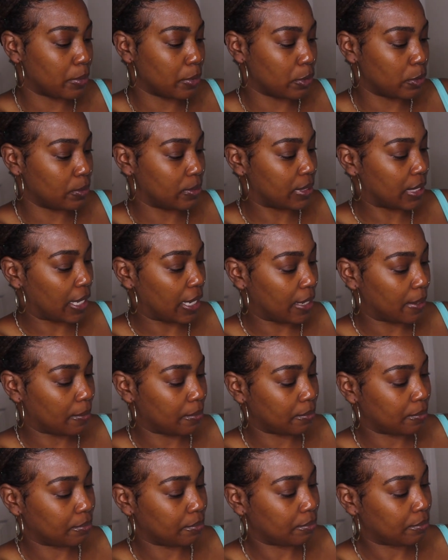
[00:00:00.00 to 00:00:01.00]
boob tape
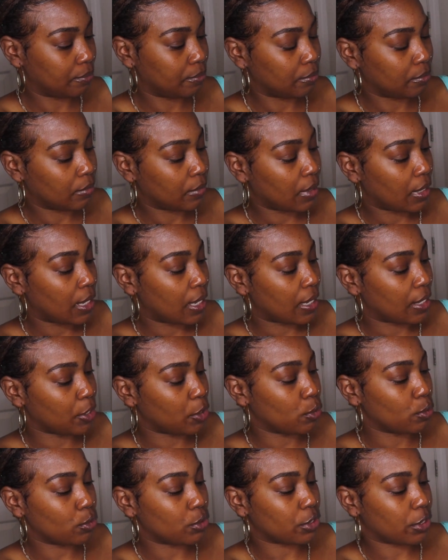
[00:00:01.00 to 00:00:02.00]

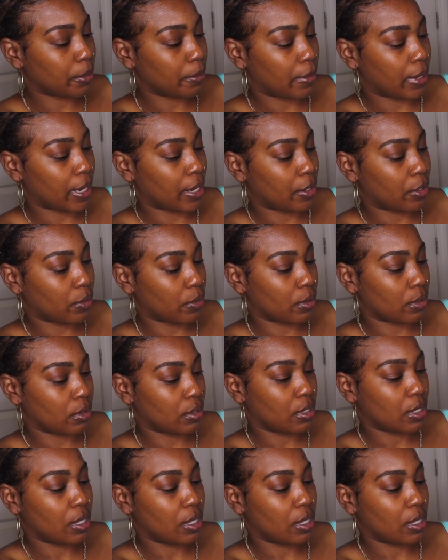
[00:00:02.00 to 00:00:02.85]
user manual